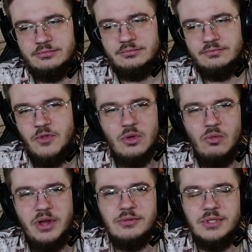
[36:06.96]
Though
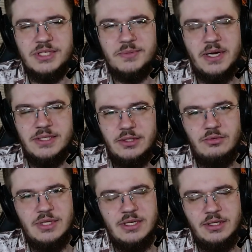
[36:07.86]
I don't expect a
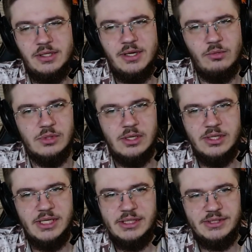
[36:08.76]
good ending.
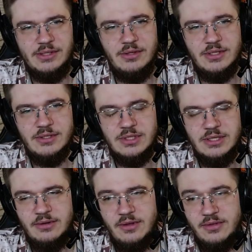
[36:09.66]
I said it
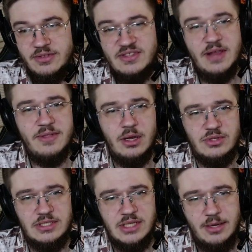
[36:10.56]

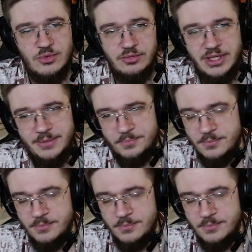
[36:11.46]
10,000 times already.